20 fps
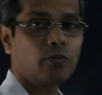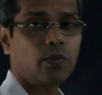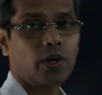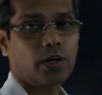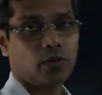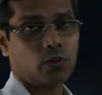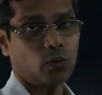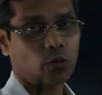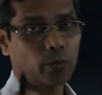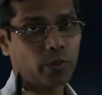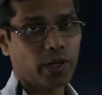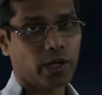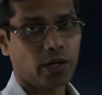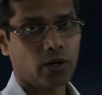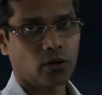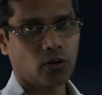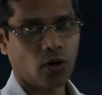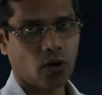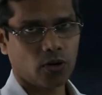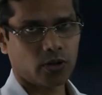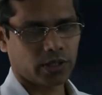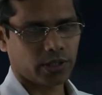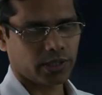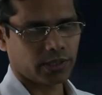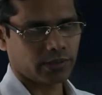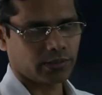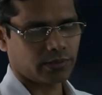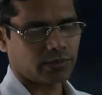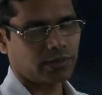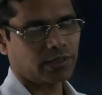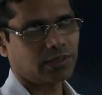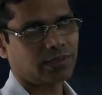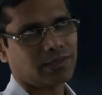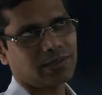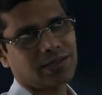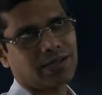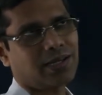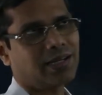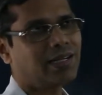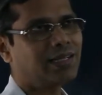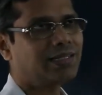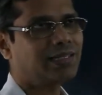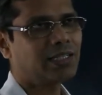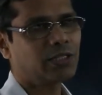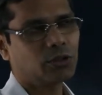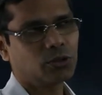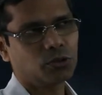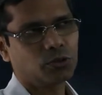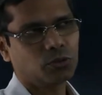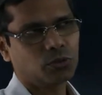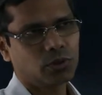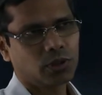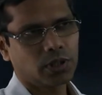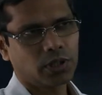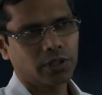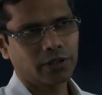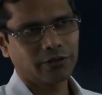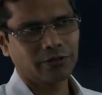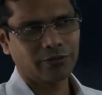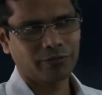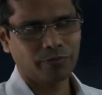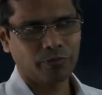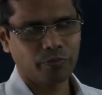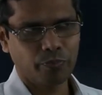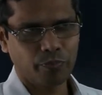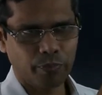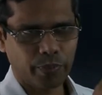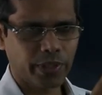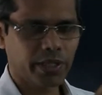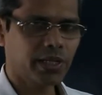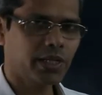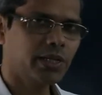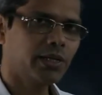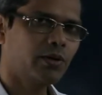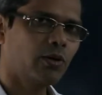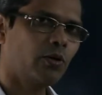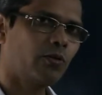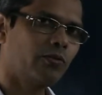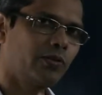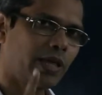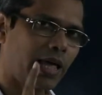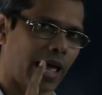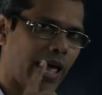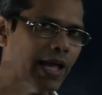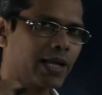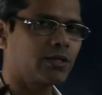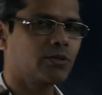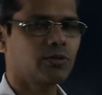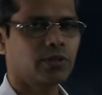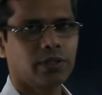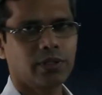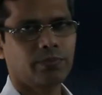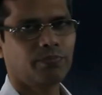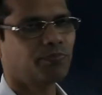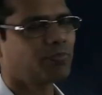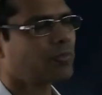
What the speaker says: what omega naught is. This is related to the period of the actual